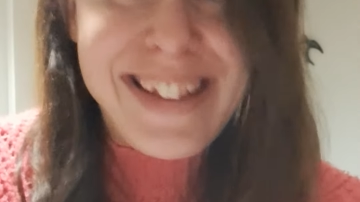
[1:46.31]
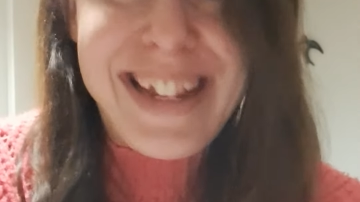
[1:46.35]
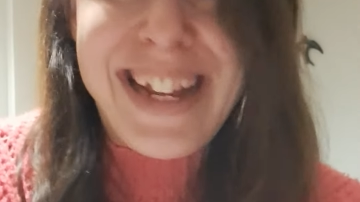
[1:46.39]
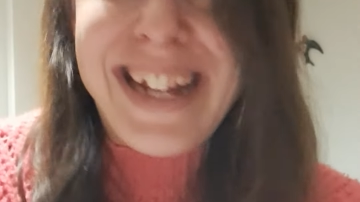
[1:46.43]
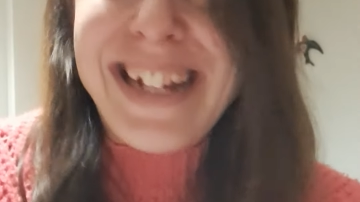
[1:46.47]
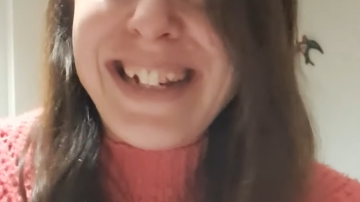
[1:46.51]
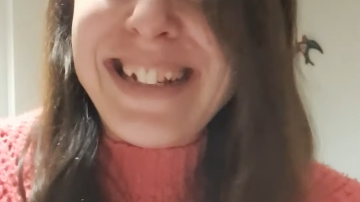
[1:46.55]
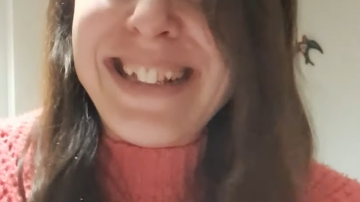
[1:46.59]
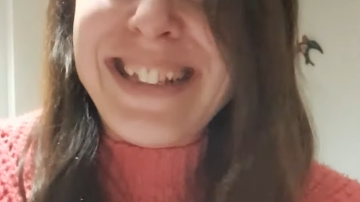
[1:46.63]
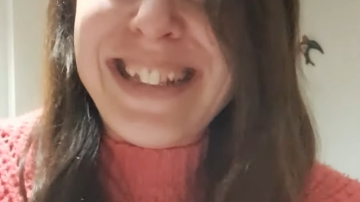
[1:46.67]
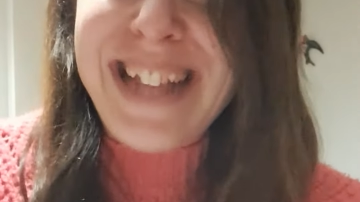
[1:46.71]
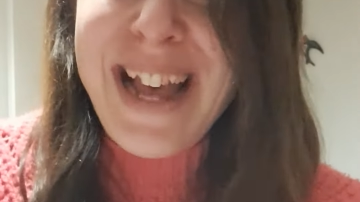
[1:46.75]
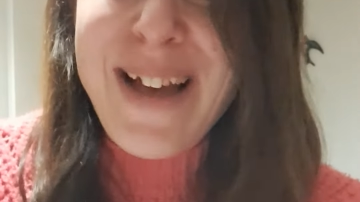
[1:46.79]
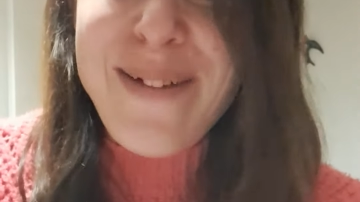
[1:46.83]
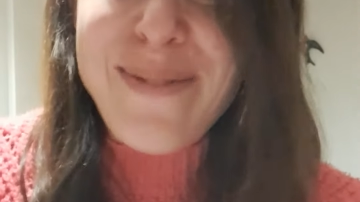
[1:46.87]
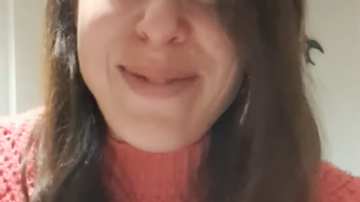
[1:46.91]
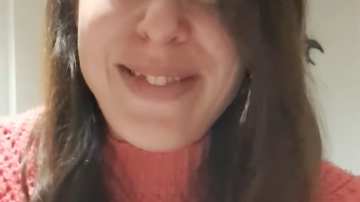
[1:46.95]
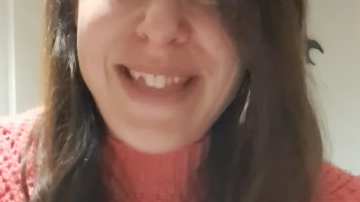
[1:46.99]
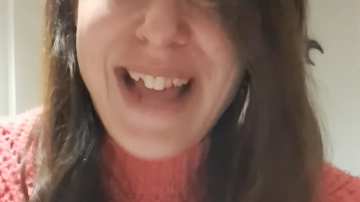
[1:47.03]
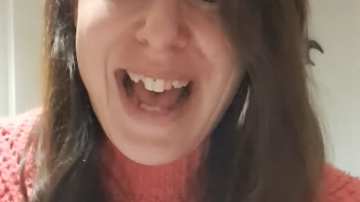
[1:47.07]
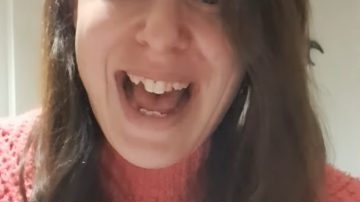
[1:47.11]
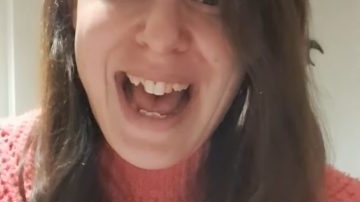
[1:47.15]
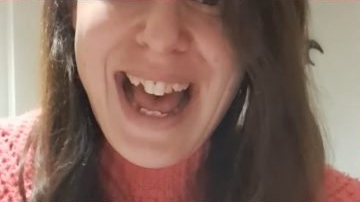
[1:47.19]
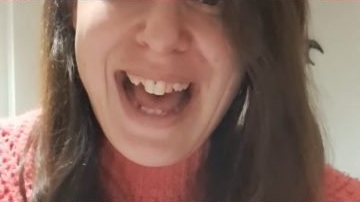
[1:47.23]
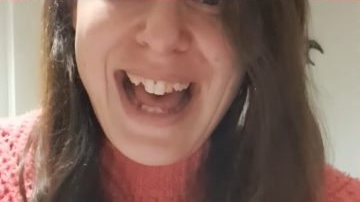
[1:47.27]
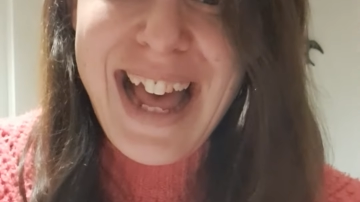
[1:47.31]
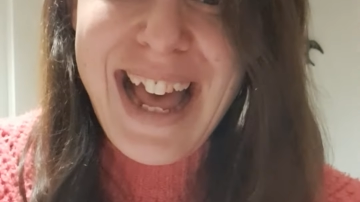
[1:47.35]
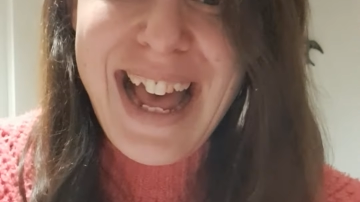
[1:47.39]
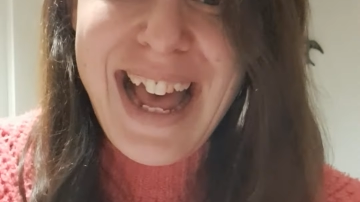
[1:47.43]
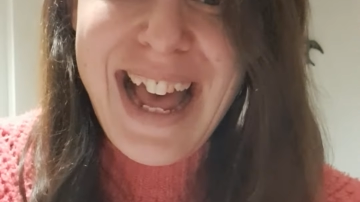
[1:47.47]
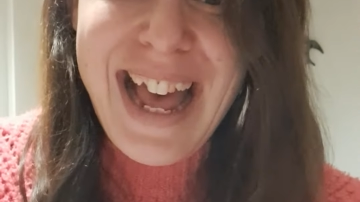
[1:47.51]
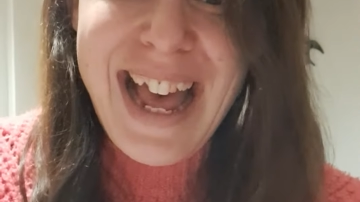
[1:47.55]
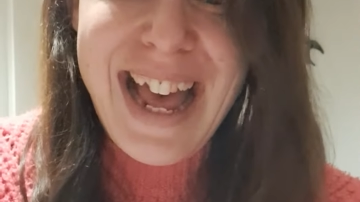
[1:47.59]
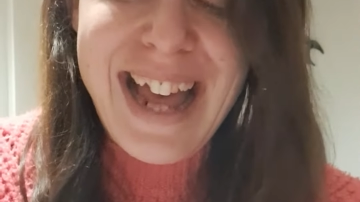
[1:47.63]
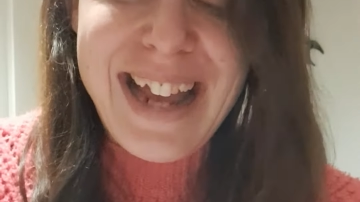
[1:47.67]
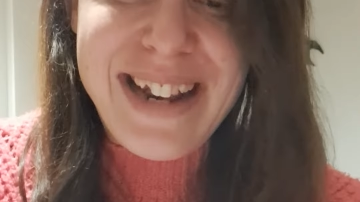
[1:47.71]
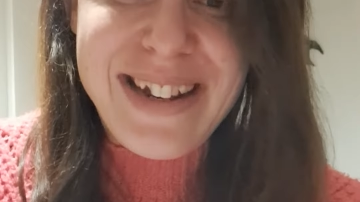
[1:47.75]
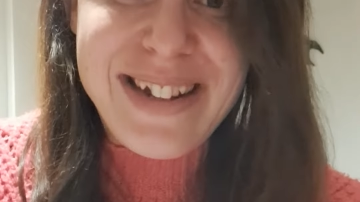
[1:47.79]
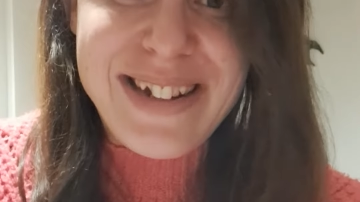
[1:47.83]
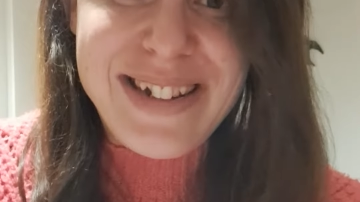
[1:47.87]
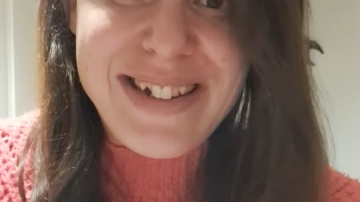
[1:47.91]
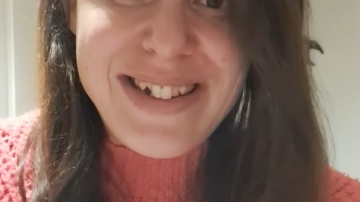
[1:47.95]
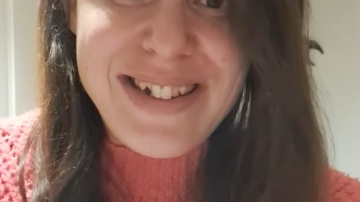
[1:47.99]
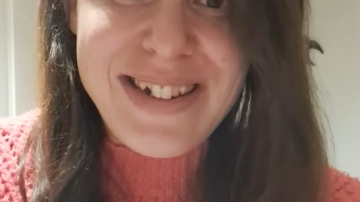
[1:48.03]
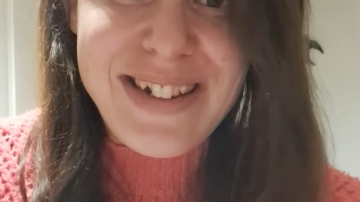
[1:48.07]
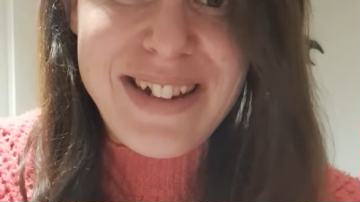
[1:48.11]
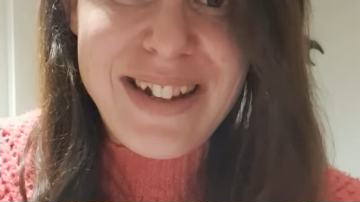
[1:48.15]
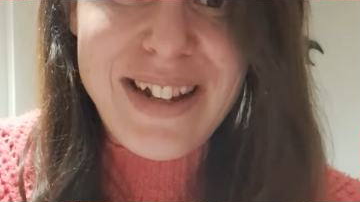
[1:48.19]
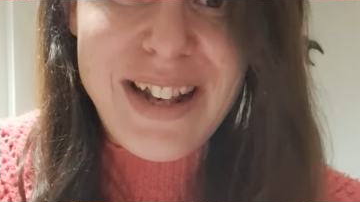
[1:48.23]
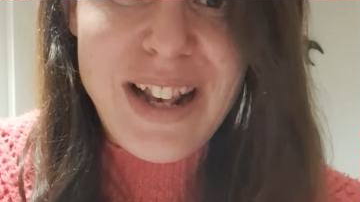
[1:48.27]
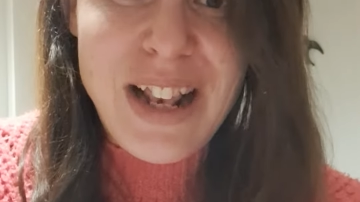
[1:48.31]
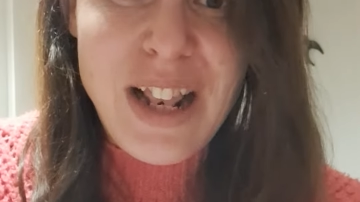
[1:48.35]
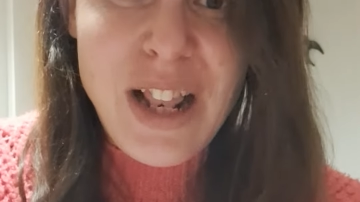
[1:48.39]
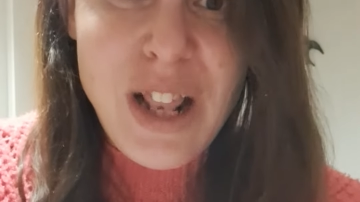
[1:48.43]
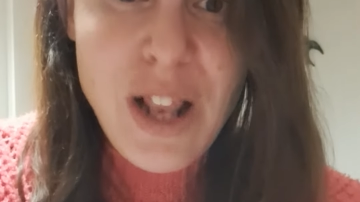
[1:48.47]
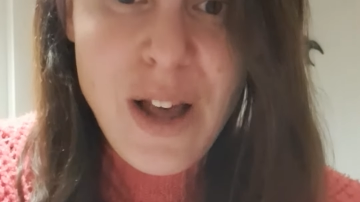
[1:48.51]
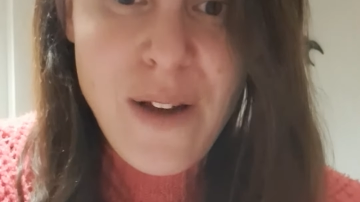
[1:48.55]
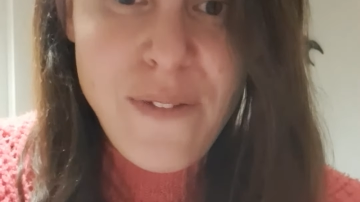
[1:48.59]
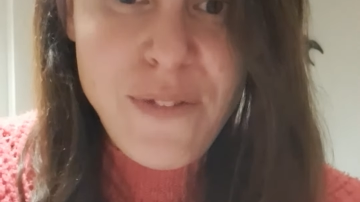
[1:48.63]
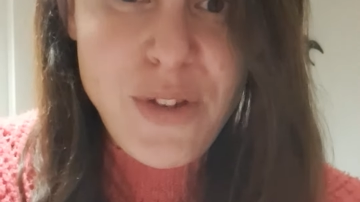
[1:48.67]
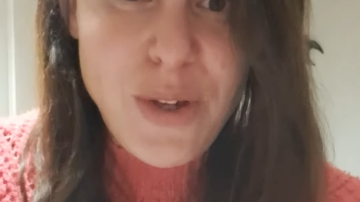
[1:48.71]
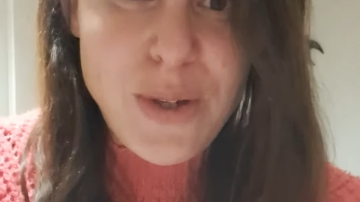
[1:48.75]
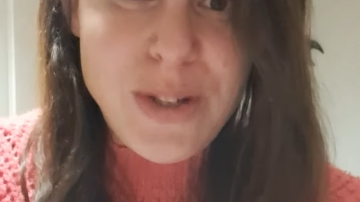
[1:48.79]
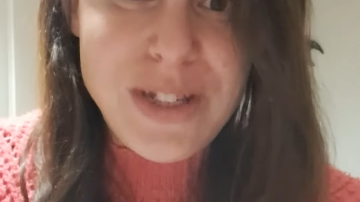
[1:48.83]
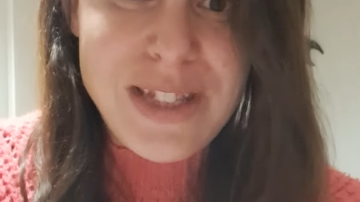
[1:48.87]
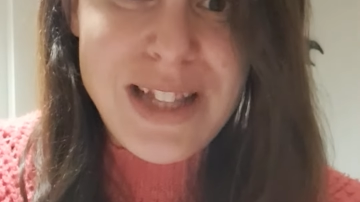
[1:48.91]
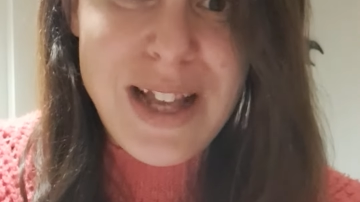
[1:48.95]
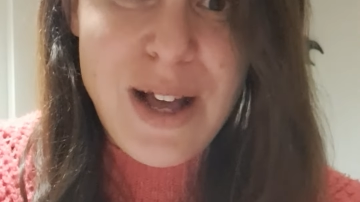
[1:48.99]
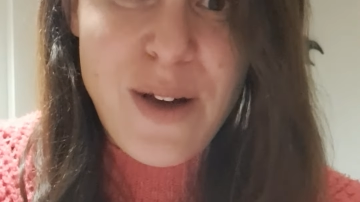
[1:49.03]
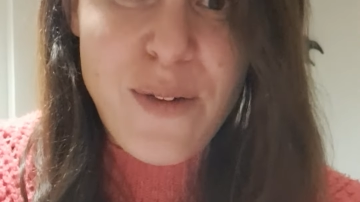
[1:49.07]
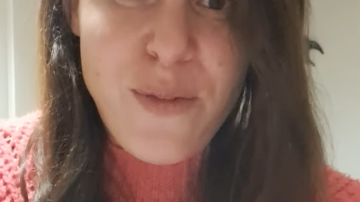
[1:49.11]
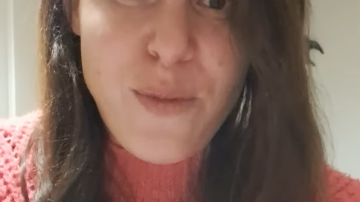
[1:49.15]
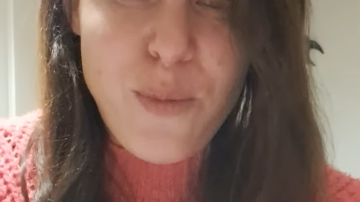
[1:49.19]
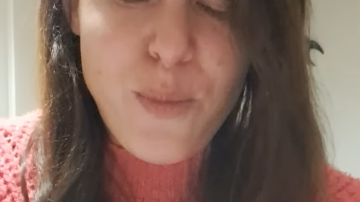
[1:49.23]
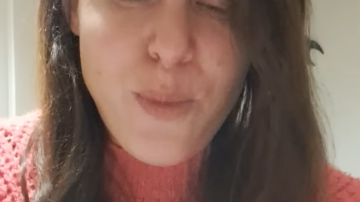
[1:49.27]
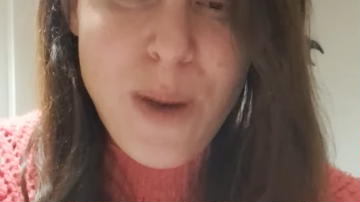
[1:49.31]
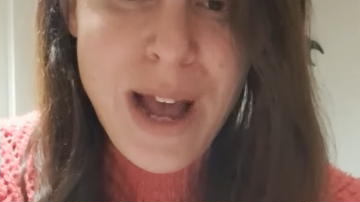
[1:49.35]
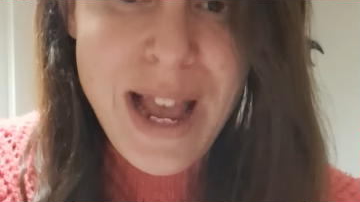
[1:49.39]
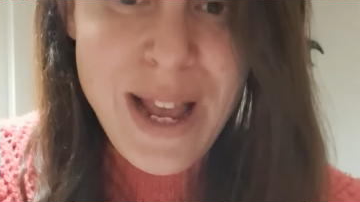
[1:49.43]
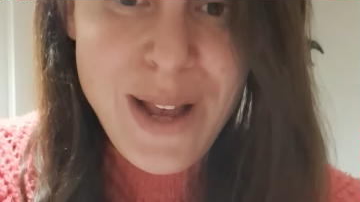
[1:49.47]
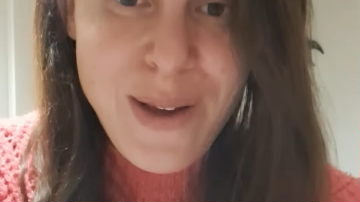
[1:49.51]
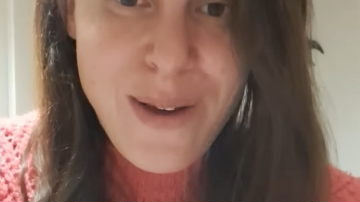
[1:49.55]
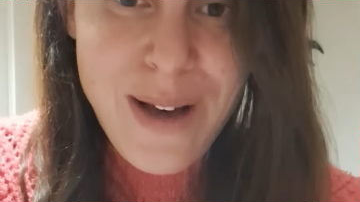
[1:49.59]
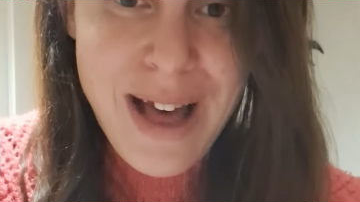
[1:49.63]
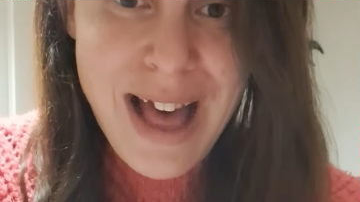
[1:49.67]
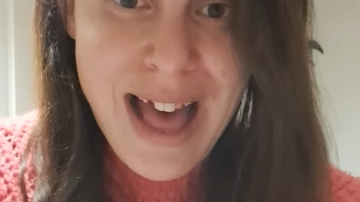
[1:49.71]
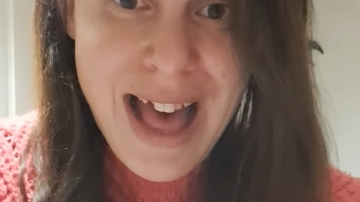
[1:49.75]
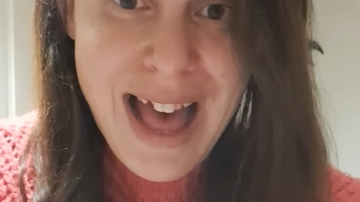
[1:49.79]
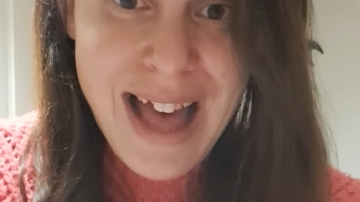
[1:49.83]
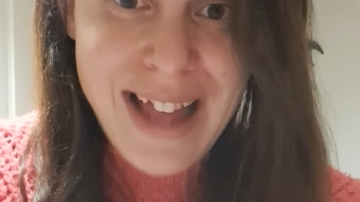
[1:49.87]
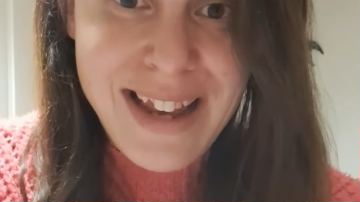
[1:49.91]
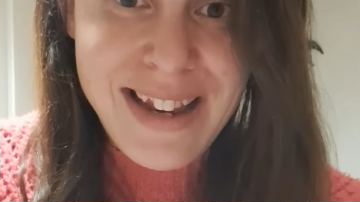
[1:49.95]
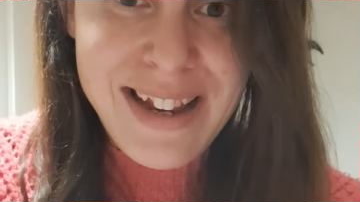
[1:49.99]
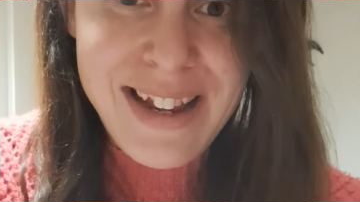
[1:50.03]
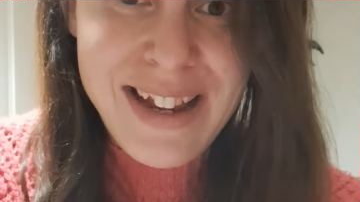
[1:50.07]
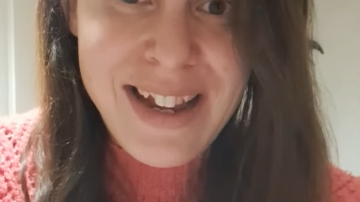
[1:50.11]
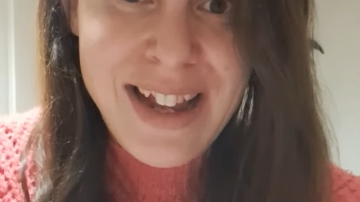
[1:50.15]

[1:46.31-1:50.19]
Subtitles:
accept that and love yourself where you're at,